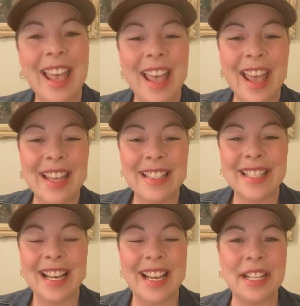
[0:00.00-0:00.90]
And
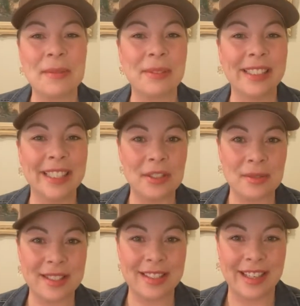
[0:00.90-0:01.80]
uh, it's really
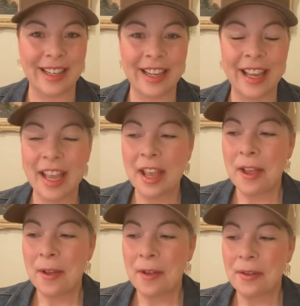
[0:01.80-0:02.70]
interesting
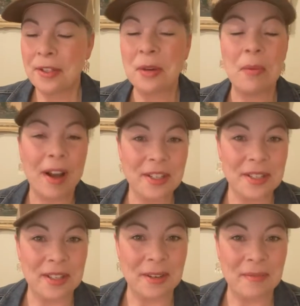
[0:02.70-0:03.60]
to
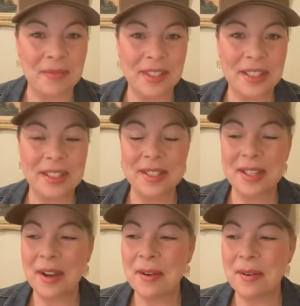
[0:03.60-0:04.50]
watch them.
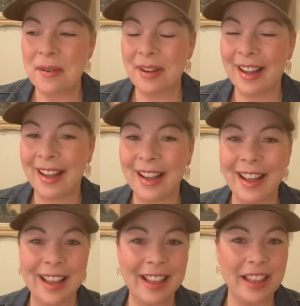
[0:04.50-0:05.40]
So
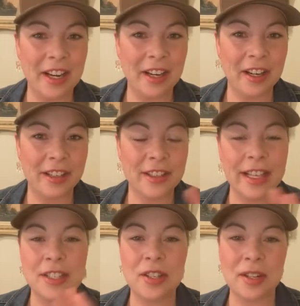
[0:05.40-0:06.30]
they are,
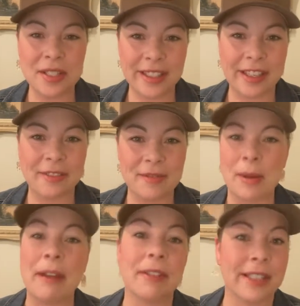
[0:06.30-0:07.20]
they start to like, so
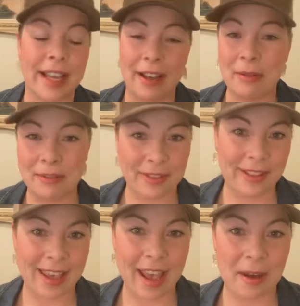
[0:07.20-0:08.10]
every day we feed
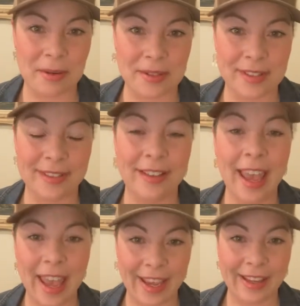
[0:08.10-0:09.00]
the cows
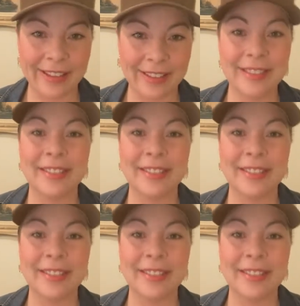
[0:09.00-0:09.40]
hay